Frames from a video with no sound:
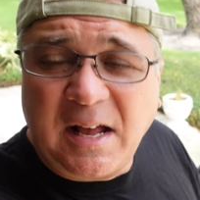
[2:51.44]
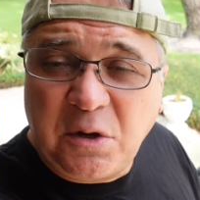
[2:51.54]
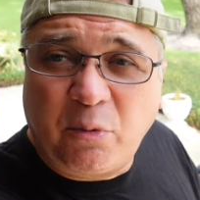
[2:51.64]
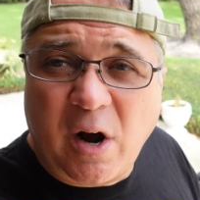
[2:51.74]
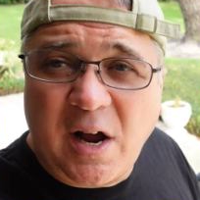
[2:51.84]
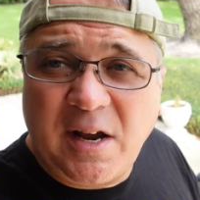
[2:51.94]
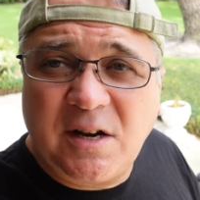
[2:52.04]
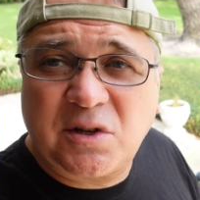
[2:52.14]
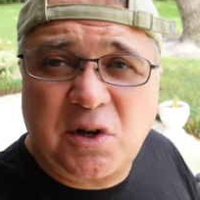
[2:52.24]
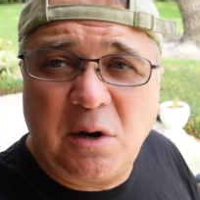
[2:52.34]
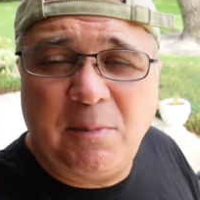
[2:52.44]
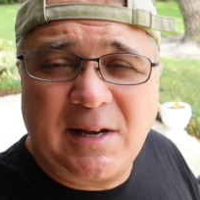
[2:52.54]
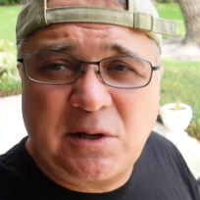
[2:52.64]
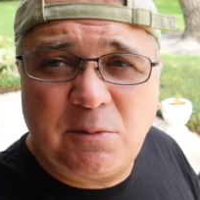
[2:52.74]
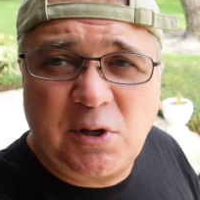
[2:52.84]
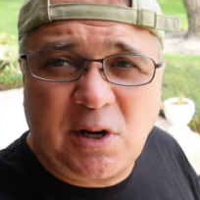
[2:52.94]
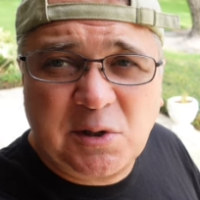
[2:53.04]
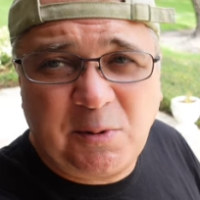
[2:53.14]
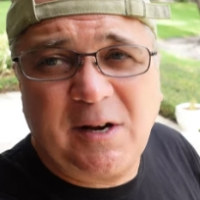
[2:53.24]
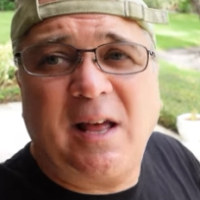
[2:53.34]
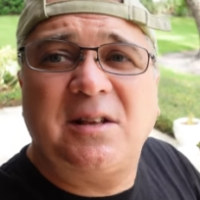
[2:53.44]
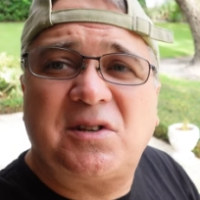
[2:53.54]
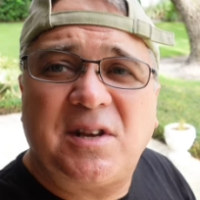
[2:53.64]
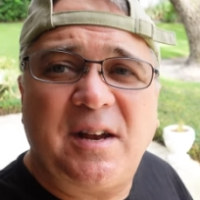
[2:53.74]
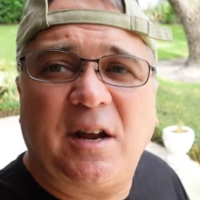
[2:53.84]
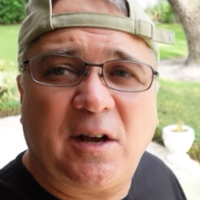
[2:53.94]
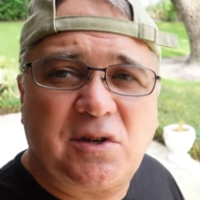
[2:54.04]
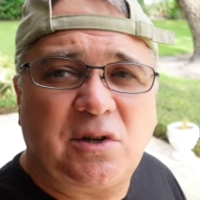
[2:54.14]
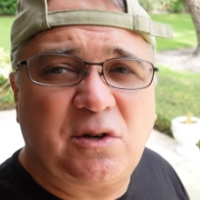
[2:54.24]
And then Ryan is gonna make some adjustment and send us a